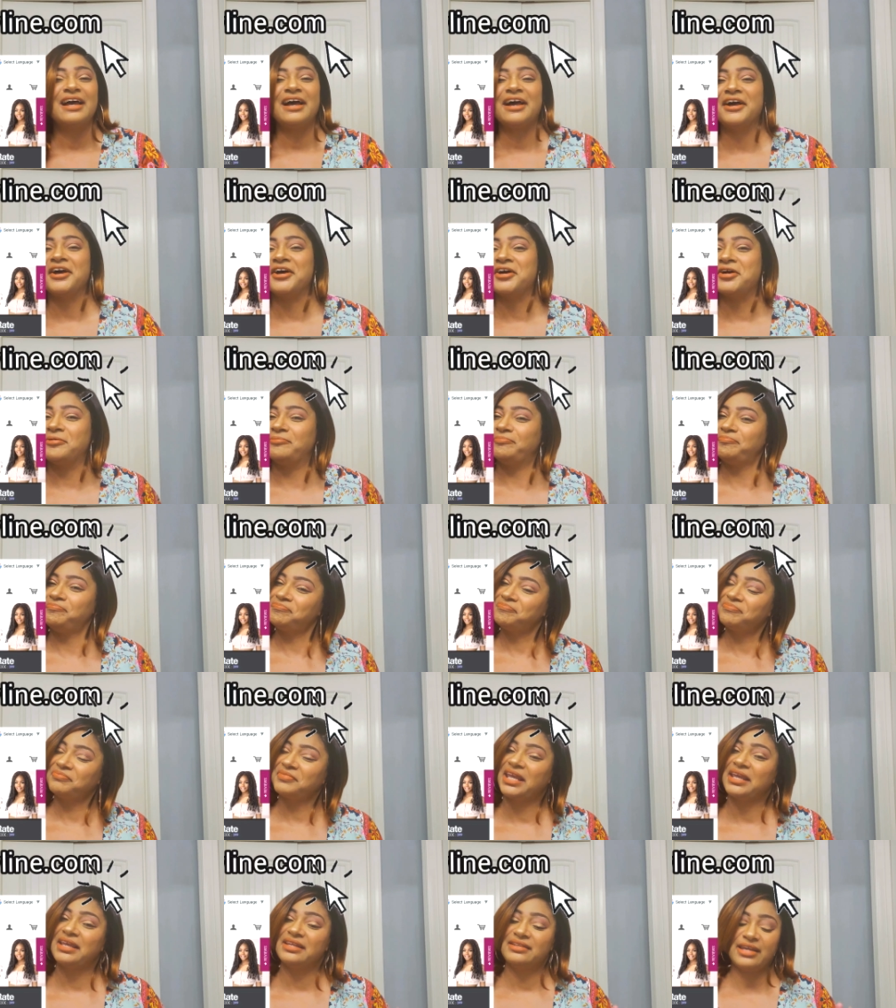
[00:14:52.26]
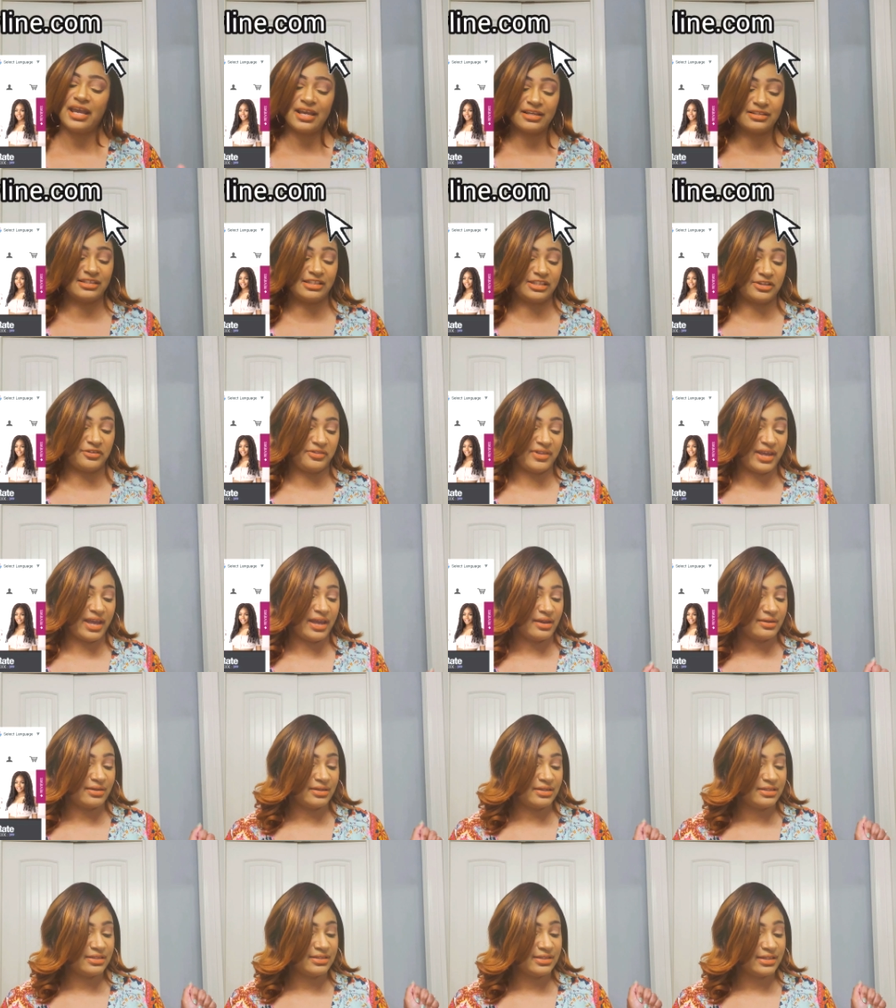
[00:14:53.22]
Um, yes, so
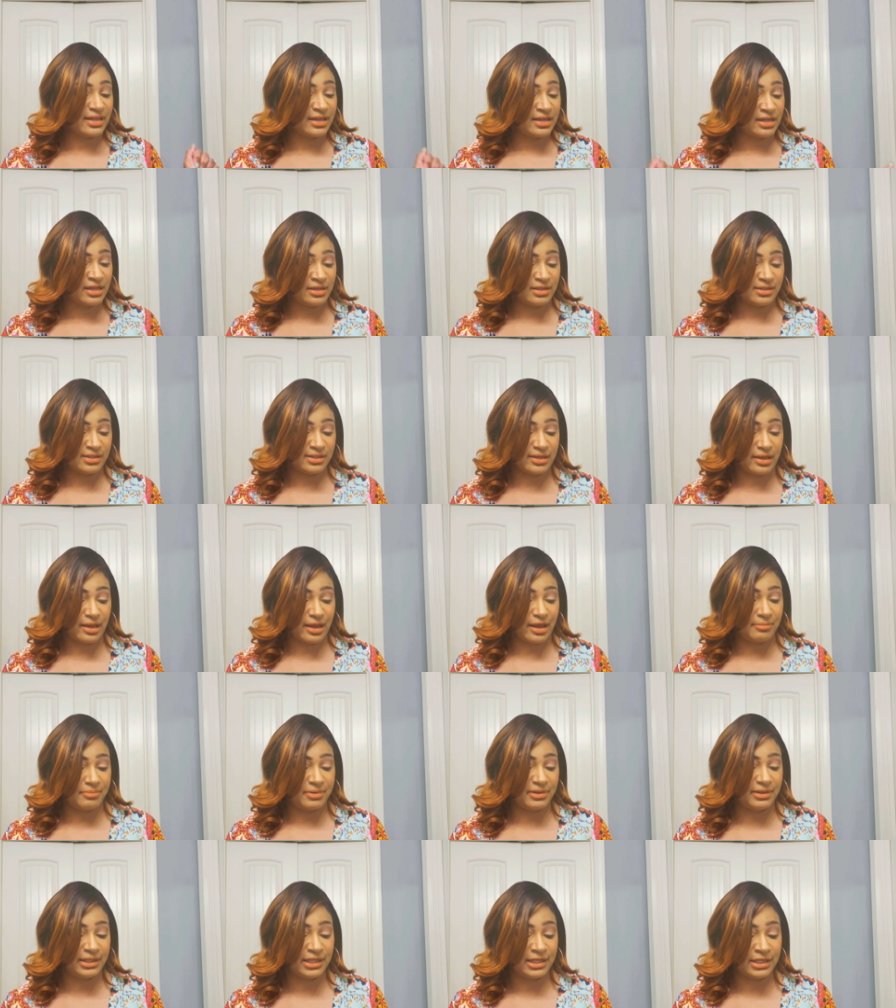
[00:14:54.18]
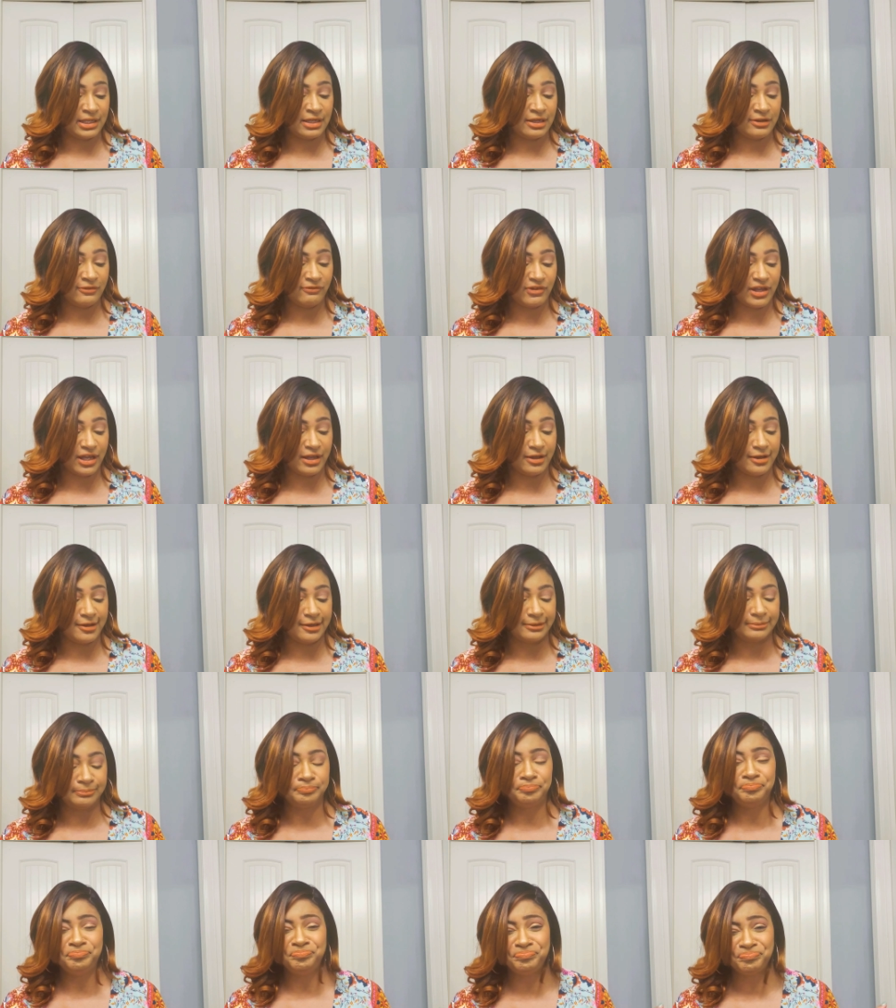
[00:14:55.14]
that is it, I believe.
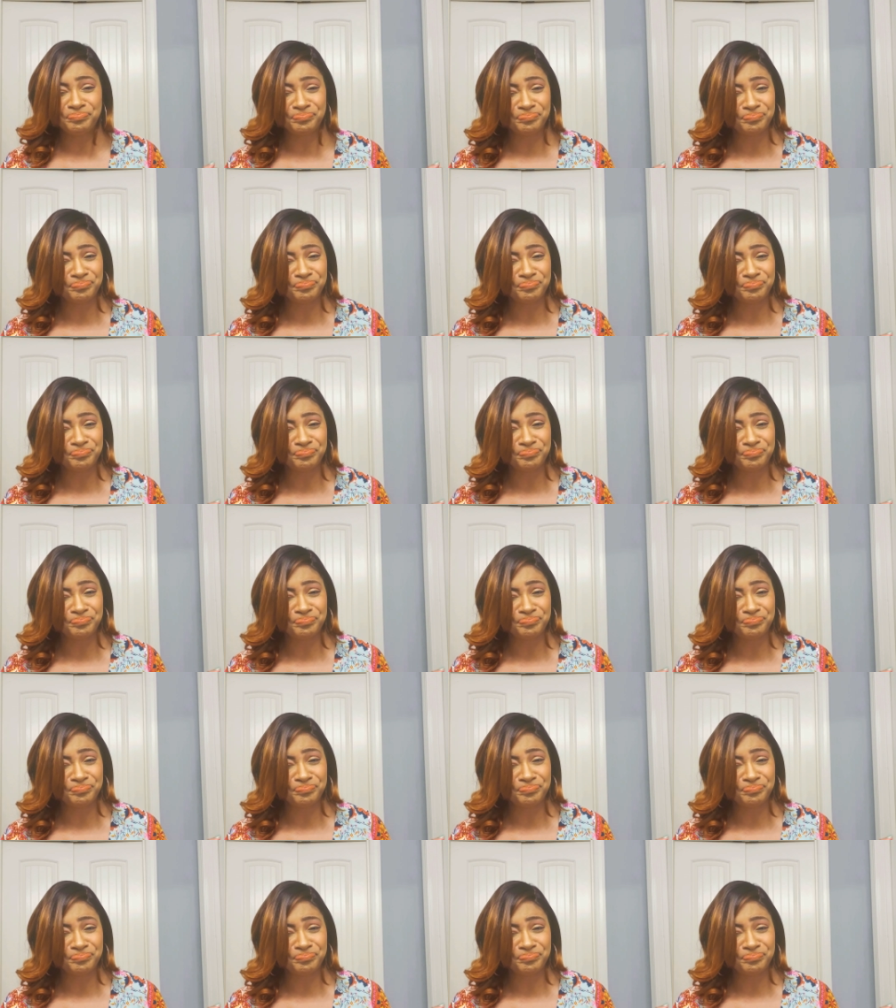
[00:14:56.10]
Um,